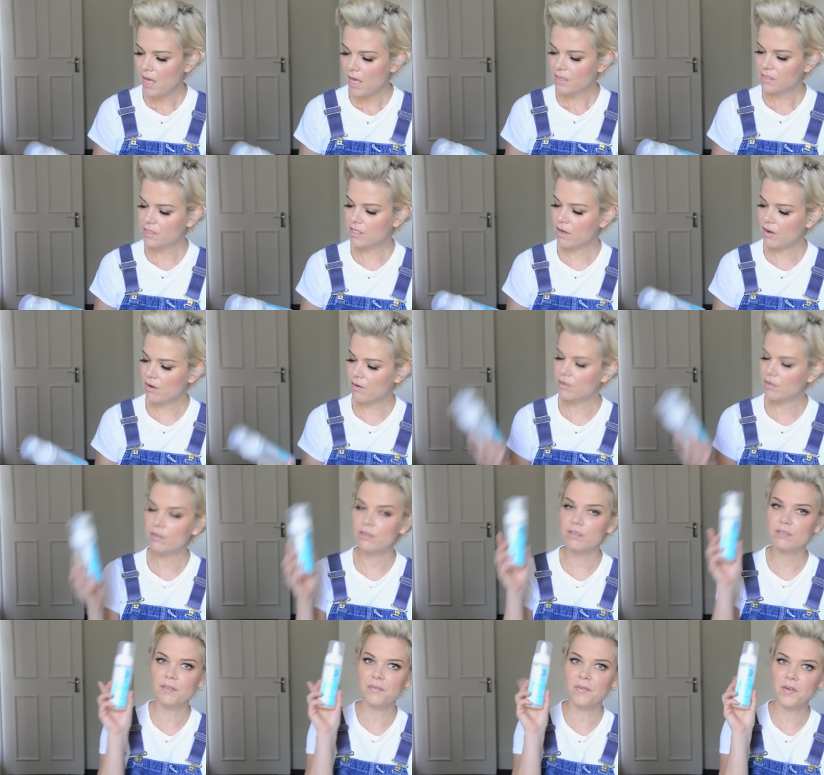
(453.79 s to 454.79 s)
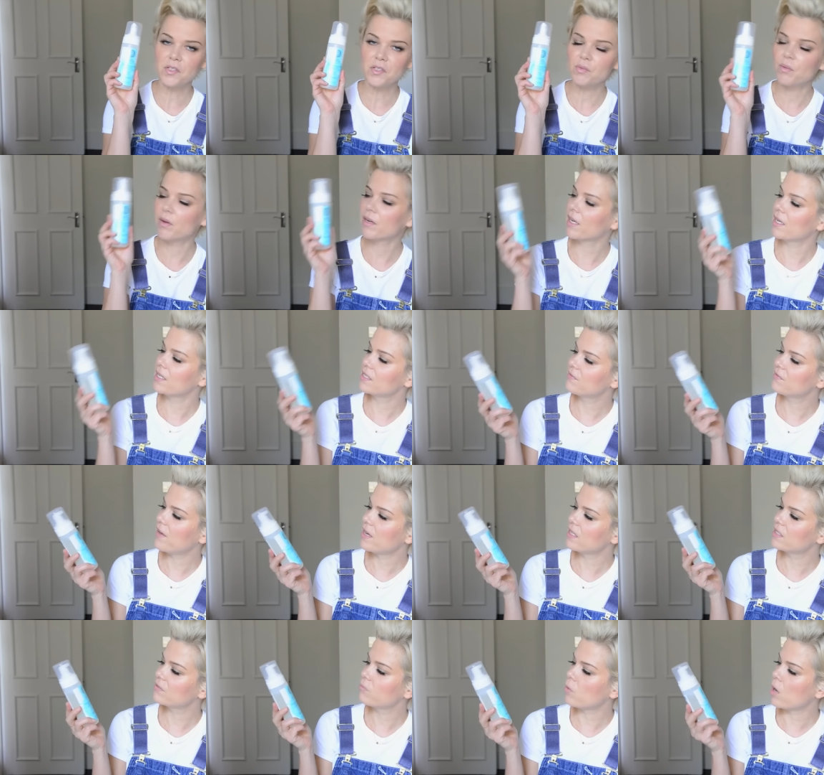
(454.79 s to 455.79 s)
So the first one is
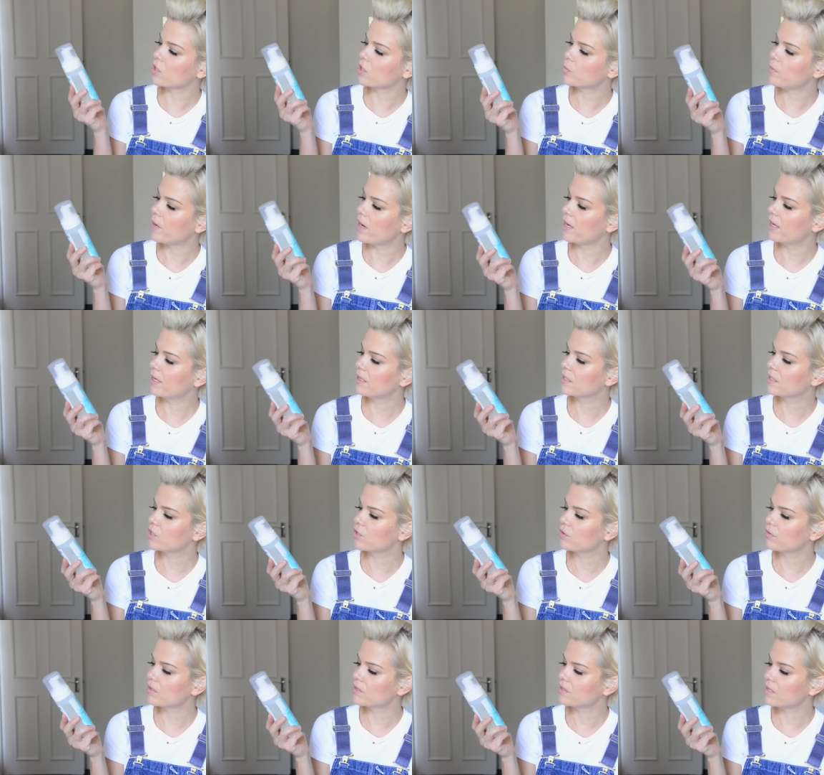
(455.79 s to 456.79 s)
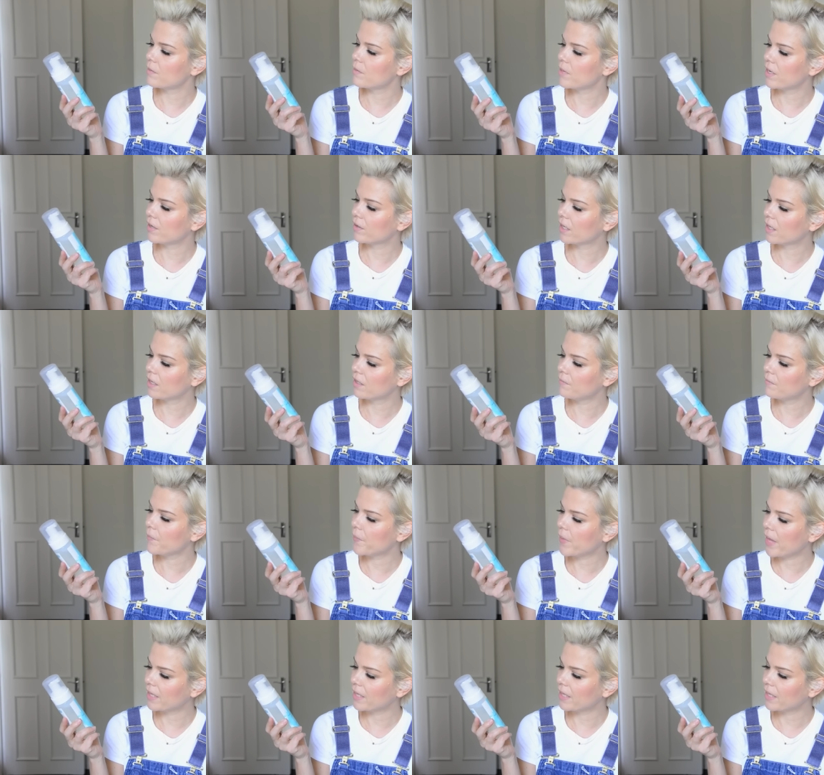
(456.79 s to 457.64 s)
Face Wash by Natura Siberica,